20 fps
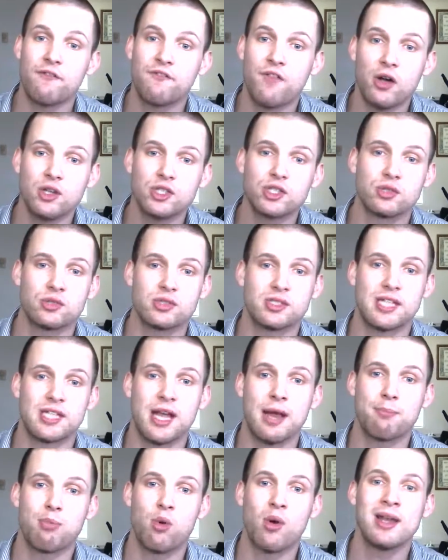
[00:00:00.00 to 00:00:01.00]
functional
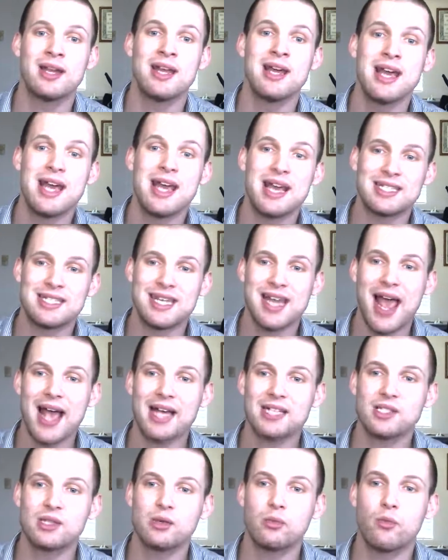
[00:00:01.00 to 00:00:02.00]
standpoint is an
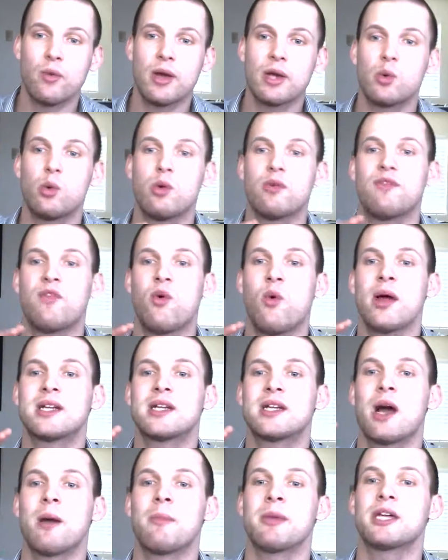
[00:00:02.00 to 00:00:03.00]
excellent way to
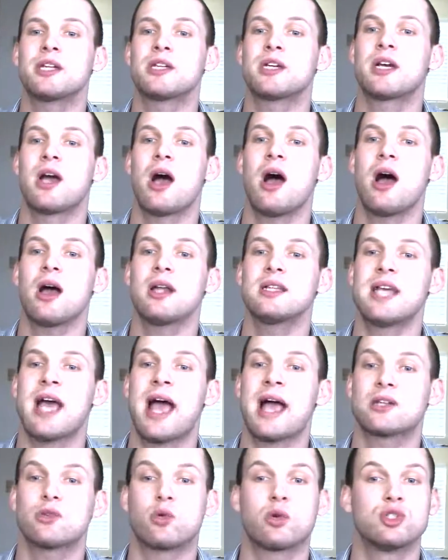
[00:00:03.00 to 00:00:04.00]
avoid coming into contact